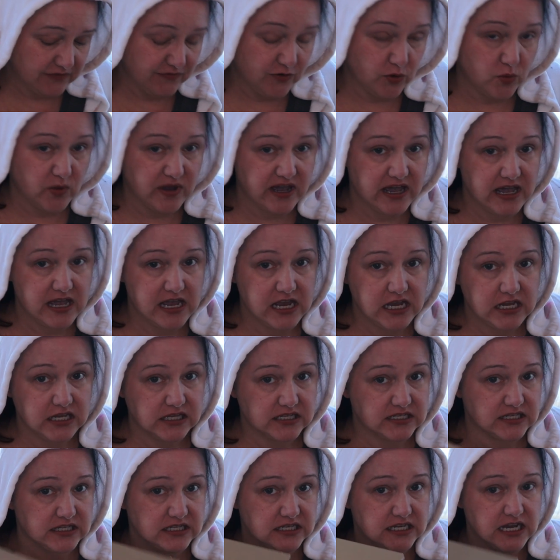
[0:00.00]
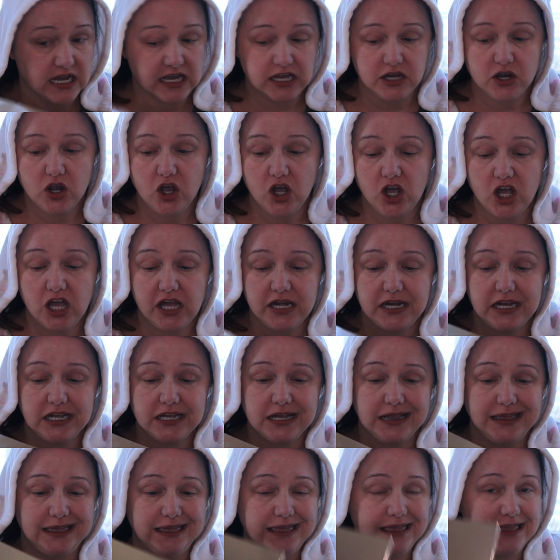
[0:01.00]
giveaway. It's the
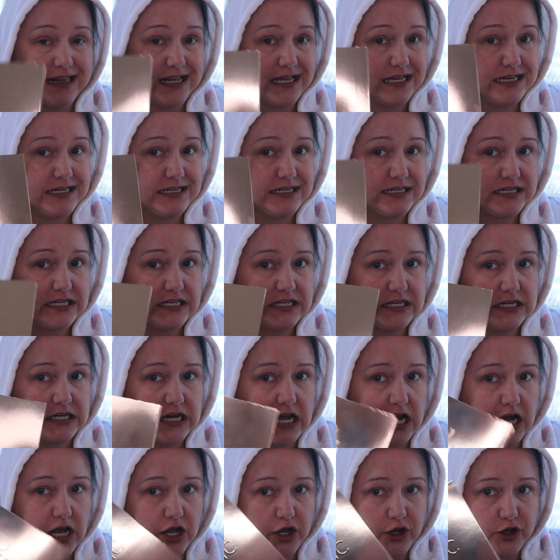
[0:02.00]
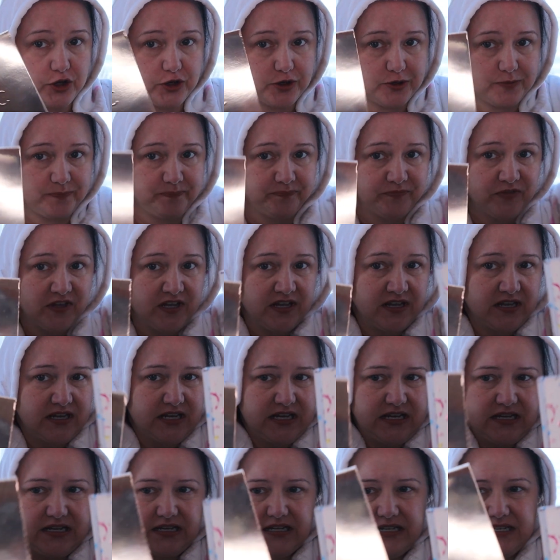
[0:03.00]
Iconic London
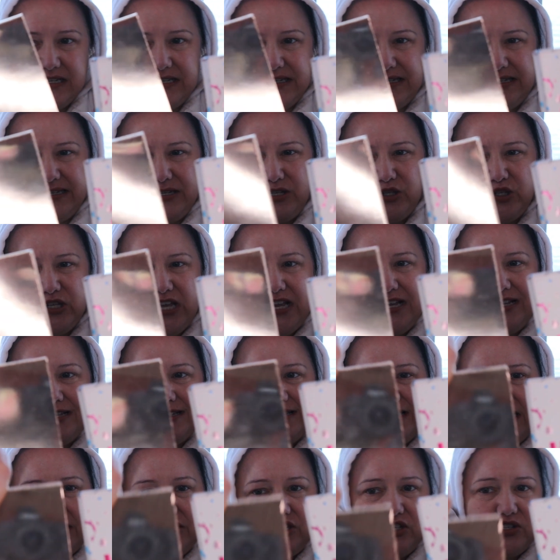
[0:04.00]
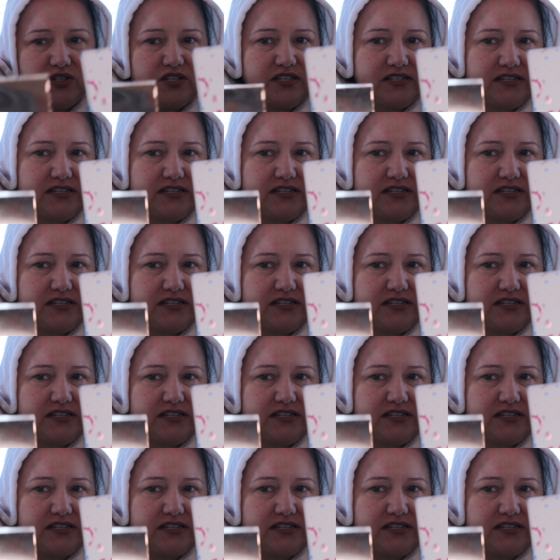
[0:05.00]
Sunset to